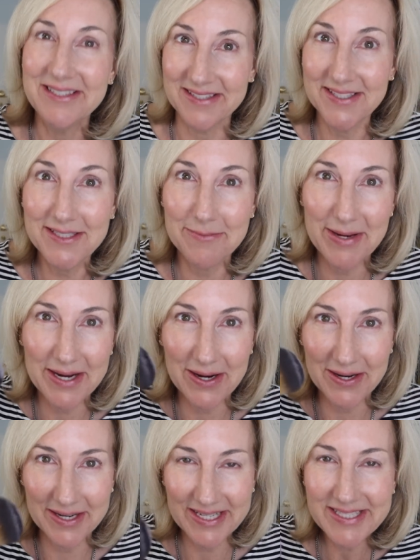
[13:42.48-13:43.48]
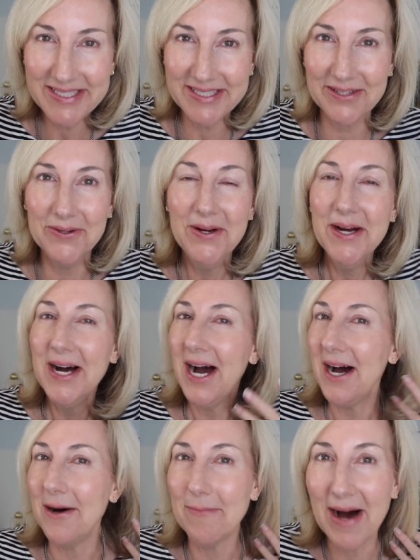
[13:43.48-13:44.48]
just to be honest. So
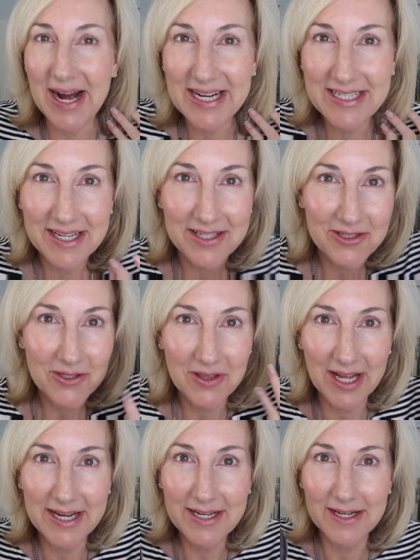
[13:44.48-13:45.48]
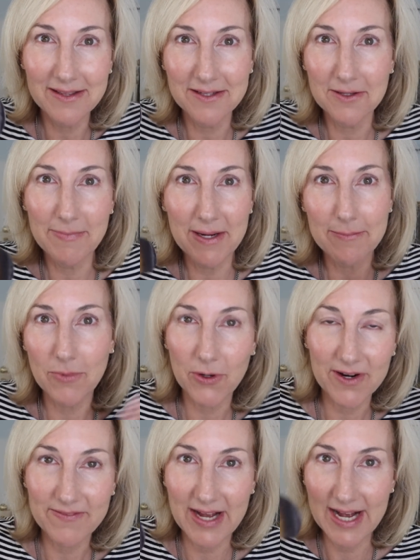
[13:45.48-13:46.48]
um, I tend to like a little bit
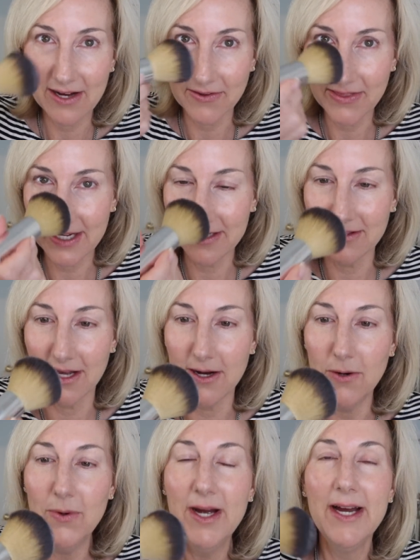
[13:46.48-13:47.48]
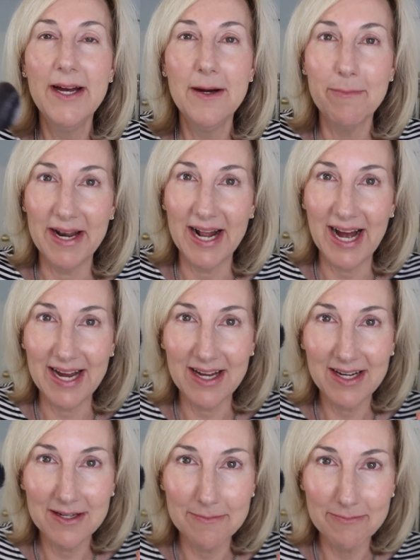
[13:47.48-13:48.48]
more of a healthy glow, but
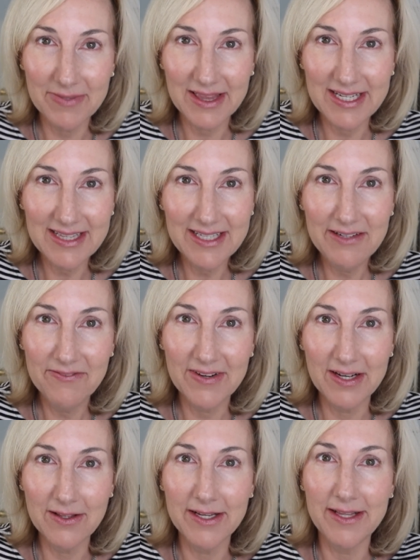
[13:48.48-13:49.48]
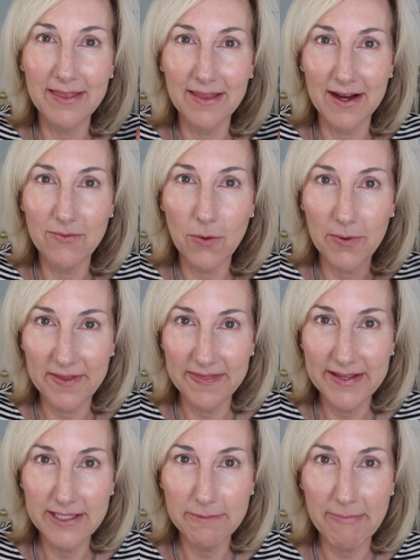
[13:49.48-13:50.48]
I completely fell in love with
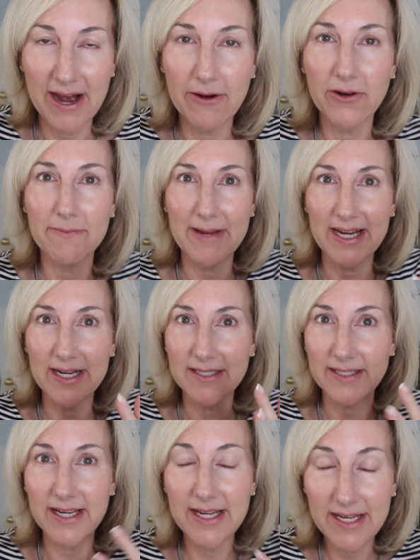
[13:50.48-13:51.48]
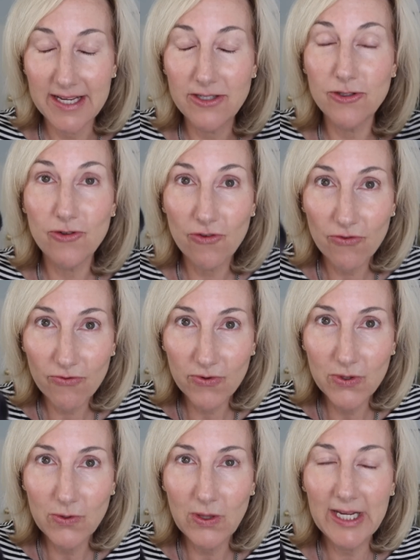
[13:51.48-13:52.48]
this powder because it is
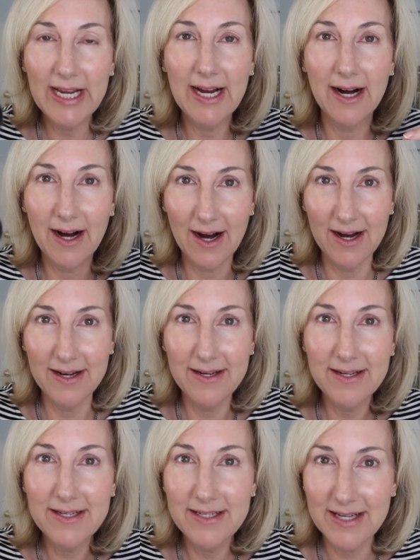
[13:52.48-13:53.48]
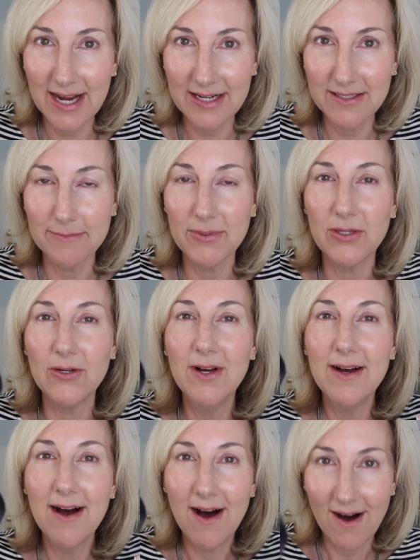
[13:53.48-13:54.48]
truly undetectable
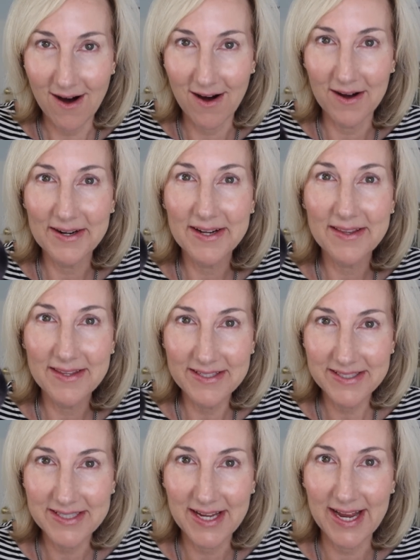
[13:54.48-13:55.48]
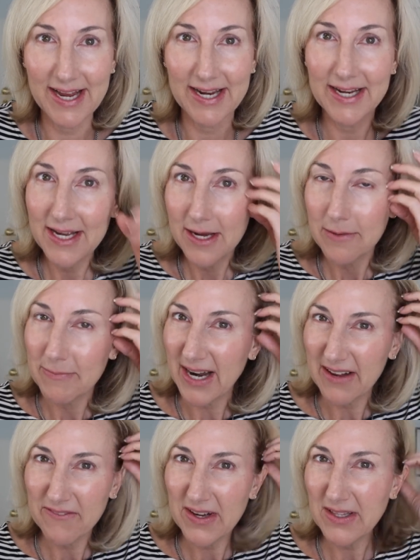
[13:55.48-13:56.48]
on the skin, but
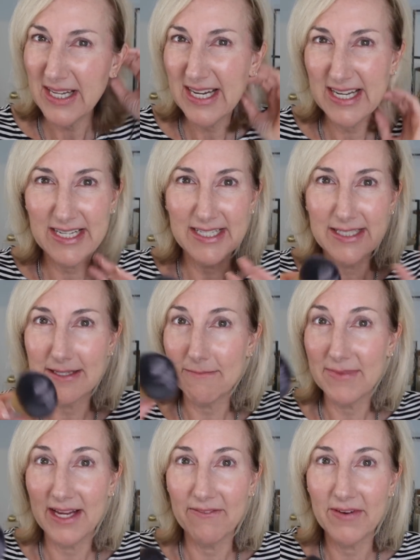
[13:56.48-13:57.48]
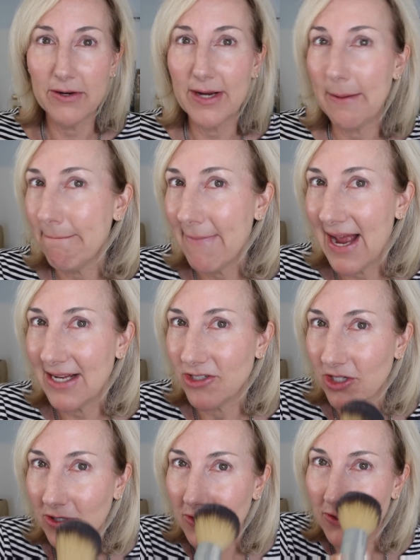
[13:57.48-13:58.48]
I felt like it did something very
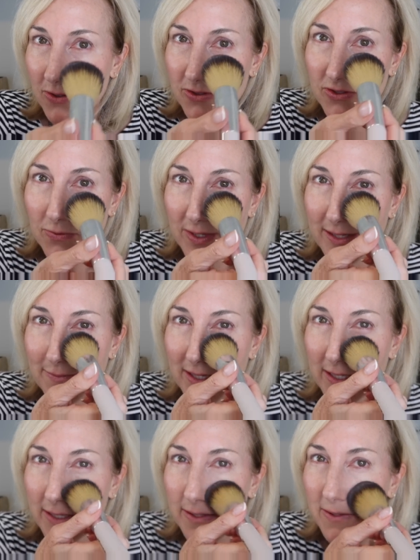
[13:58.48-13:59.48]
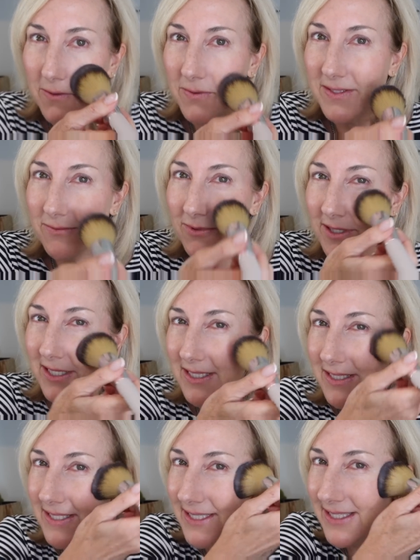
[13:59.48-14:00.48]
magical. So what I'm gonna do is we're
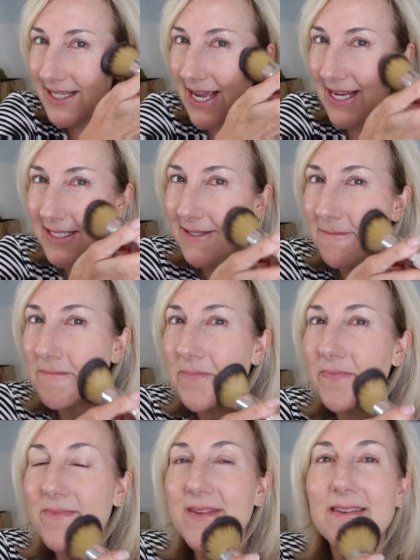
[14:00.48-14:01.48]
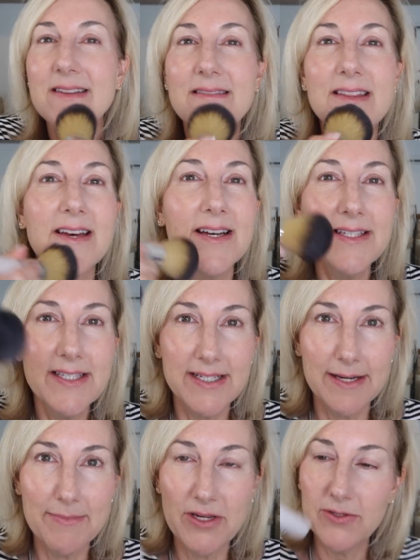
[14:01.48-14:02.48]
gonna set this,
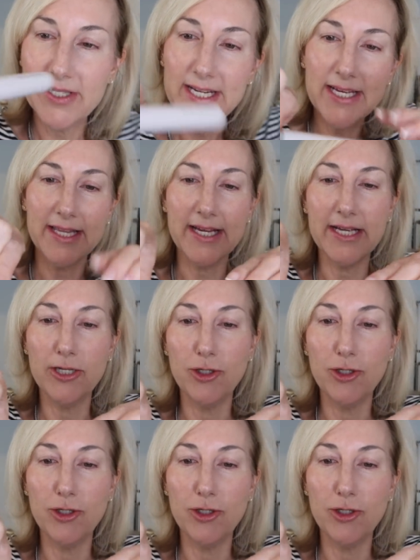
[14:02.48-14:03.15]
and I'm using the